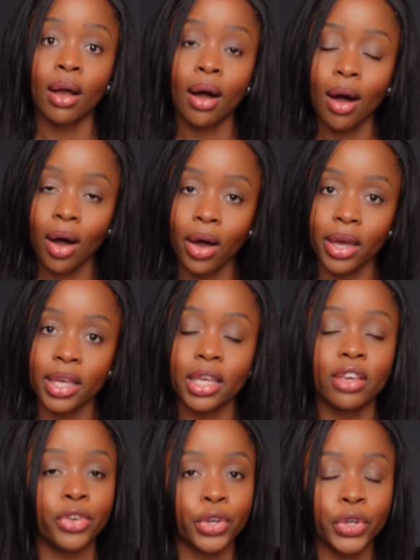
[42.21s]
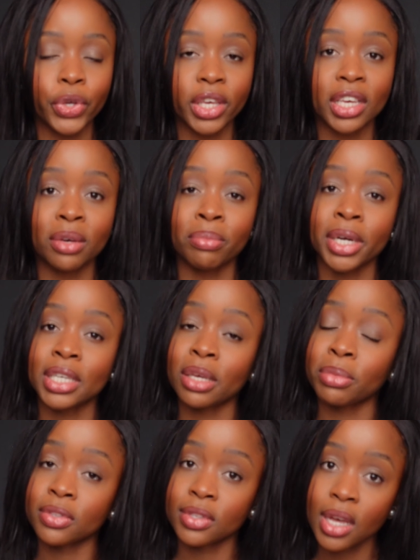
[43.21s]
Hi, if you're new here, my
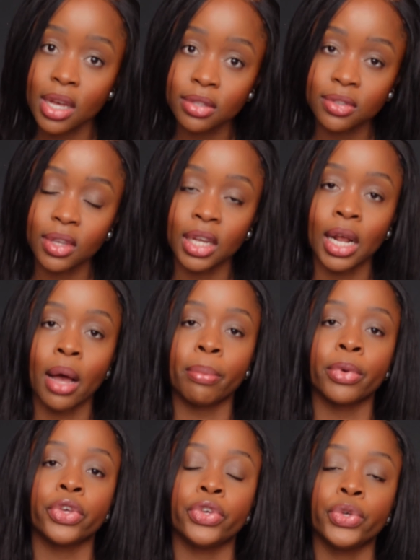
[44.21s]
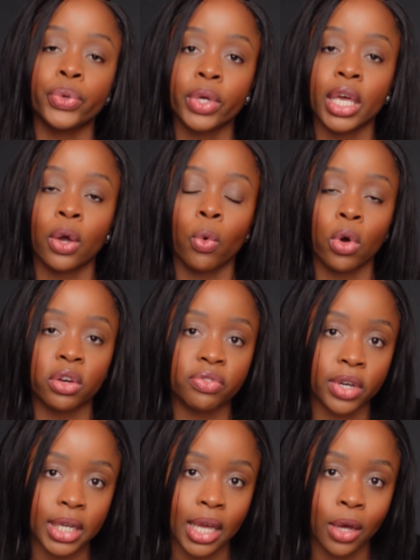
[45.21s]
name is Tess and I'm a UK
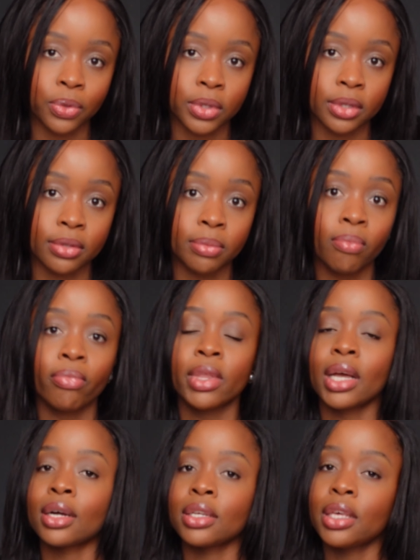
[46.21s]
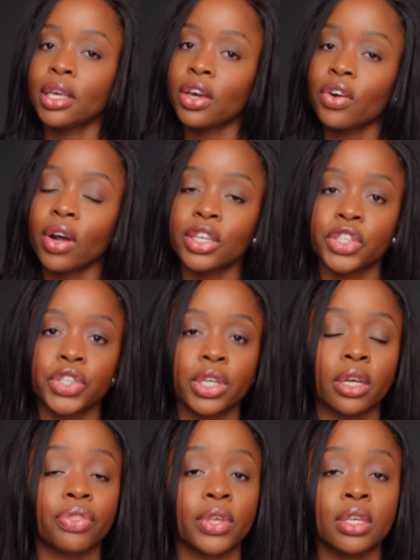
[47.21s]
qualified accountant. And here I
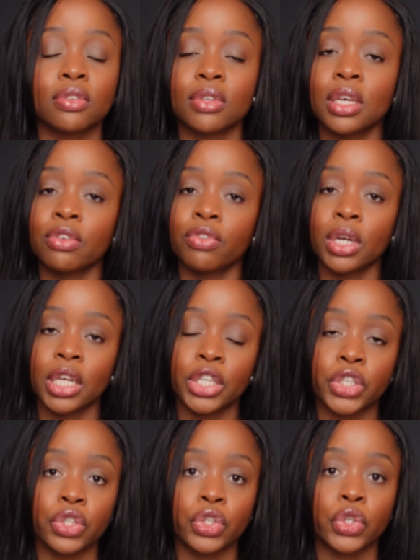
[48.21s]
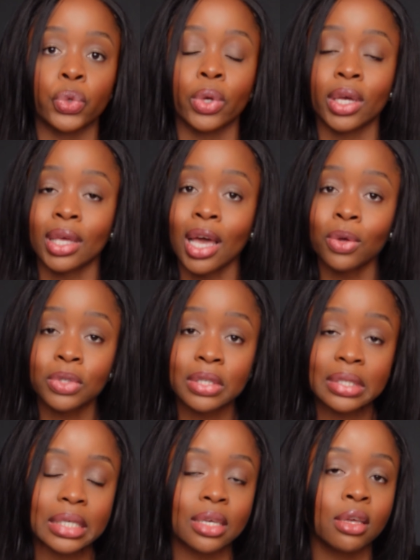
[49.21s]
share things in relation to
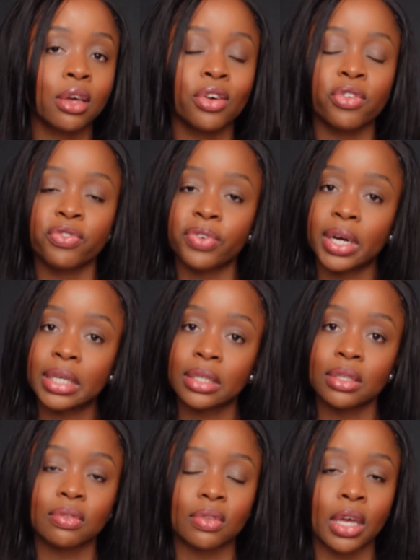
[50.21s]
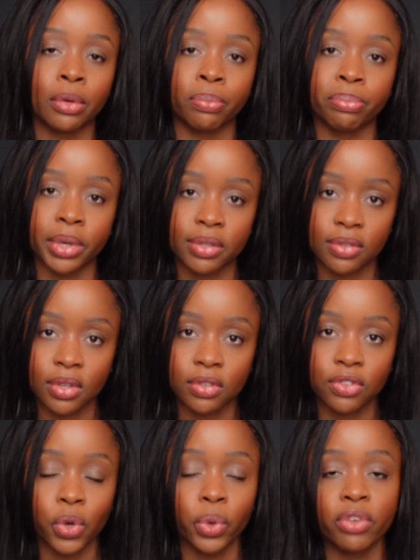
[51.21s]
accountancy, finance, and
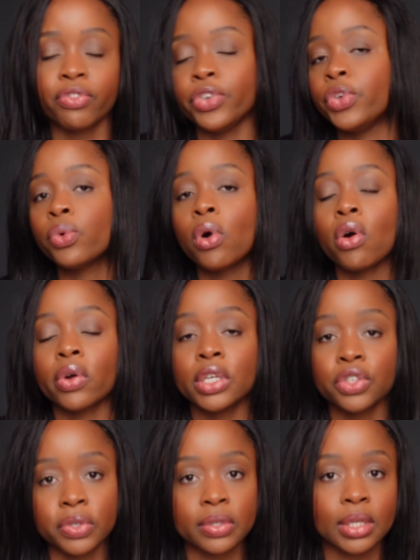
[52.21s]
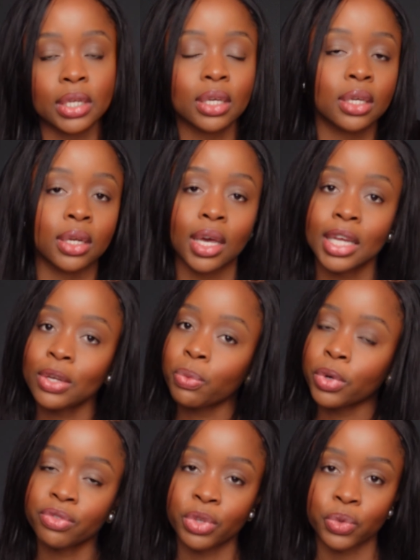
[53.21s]
business. So if you are interested in any
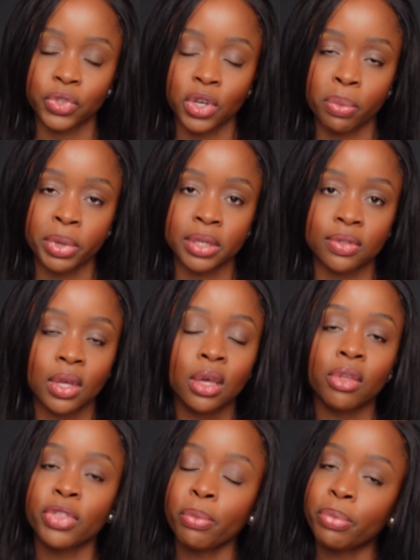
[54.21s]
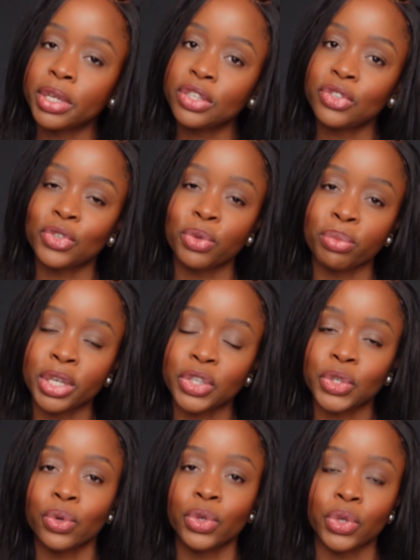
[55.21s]
one of those topics, then please do make
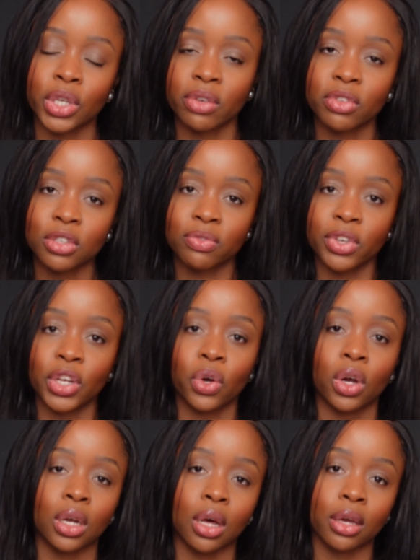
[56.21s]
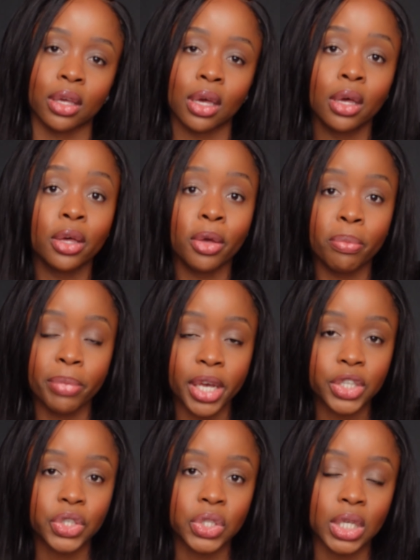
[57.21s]
sure you give this video a like.
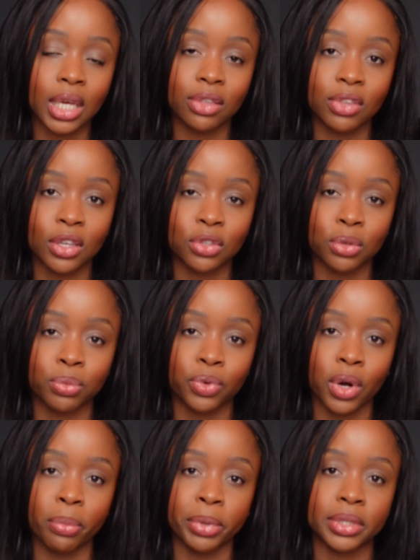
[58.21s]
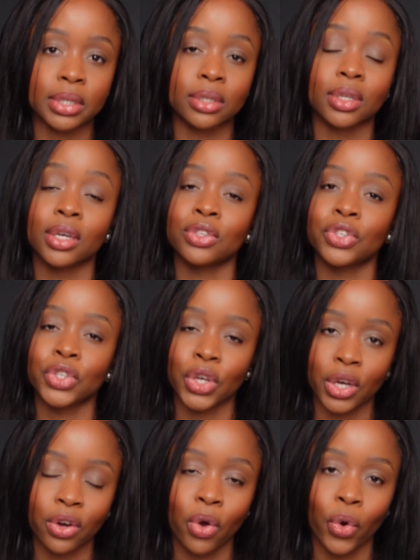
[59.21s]
Make sure to hit that subscribe button and
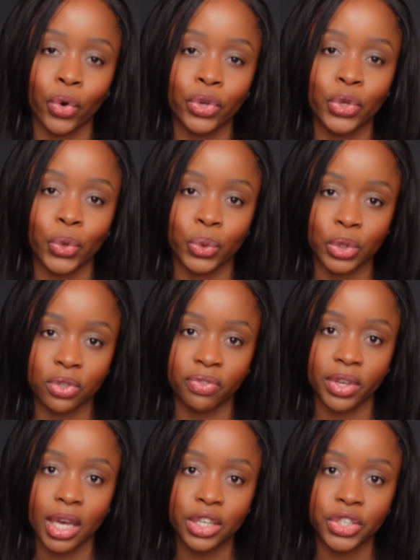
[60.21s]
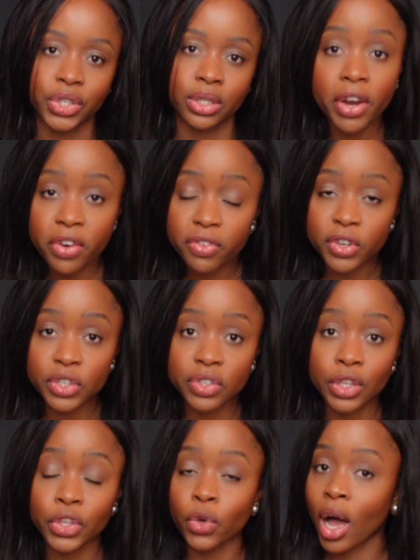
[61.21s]
turn on your notification. Very first
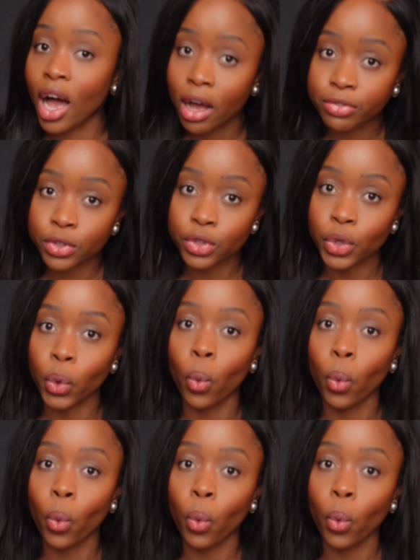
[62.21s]
thing you have to do